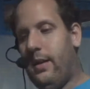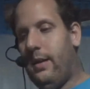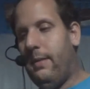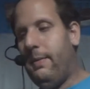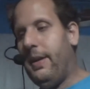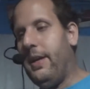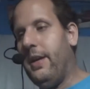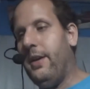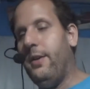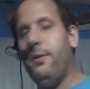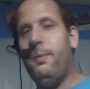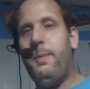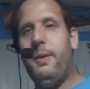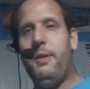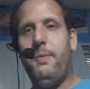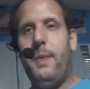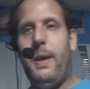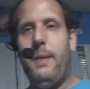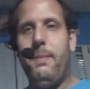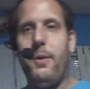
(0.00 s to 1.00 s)
a new piece of
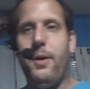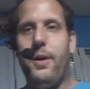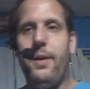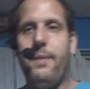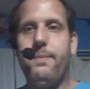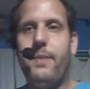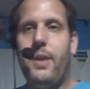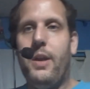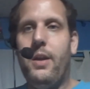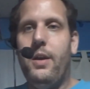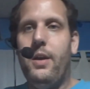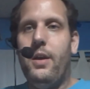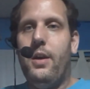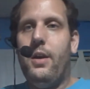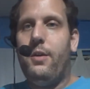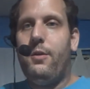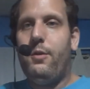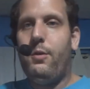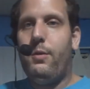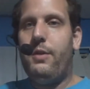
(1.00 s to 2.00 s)
paper here. So
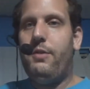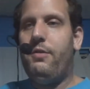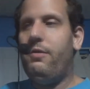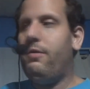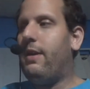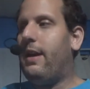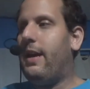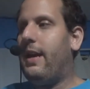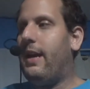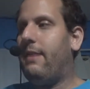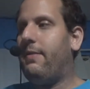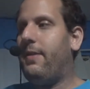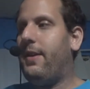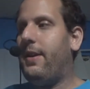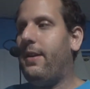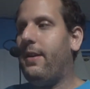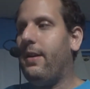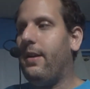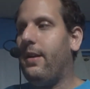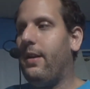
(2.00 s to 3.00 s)
what you have
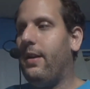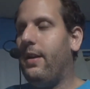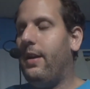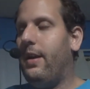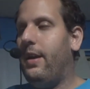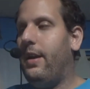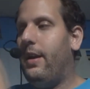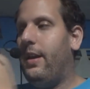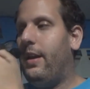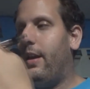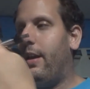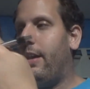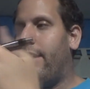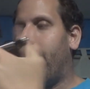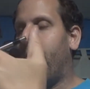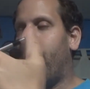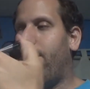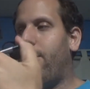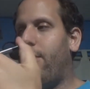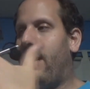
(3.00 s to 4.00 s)
here is you
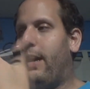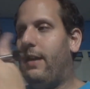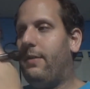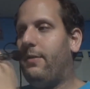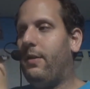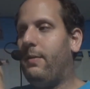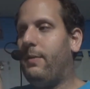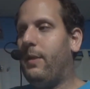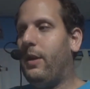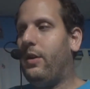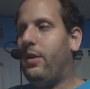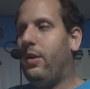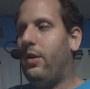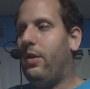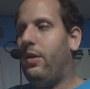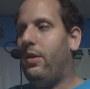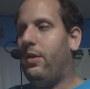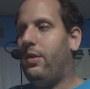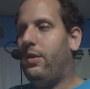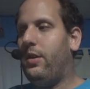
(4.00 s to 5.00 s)
have something
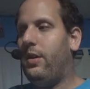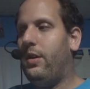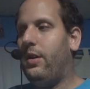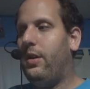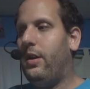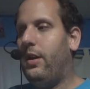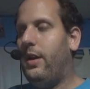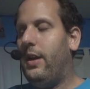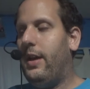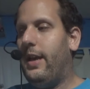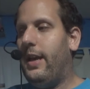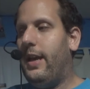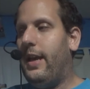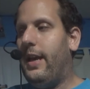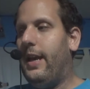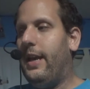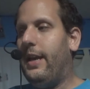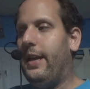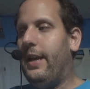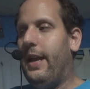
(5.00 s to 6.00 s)
called an
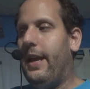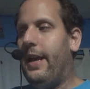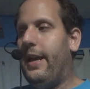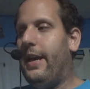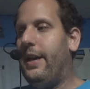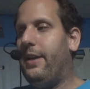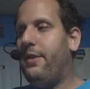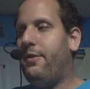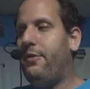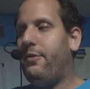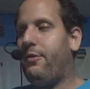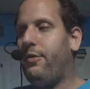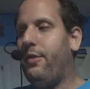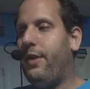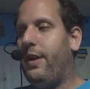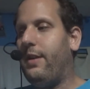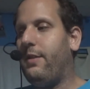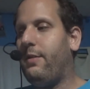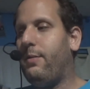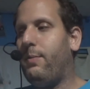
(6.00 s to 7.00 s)
edge
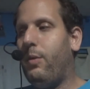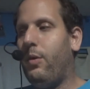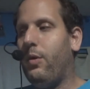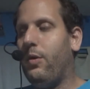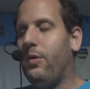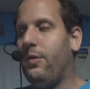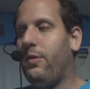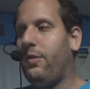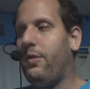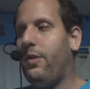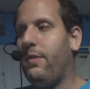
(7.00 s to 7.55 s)
transport server.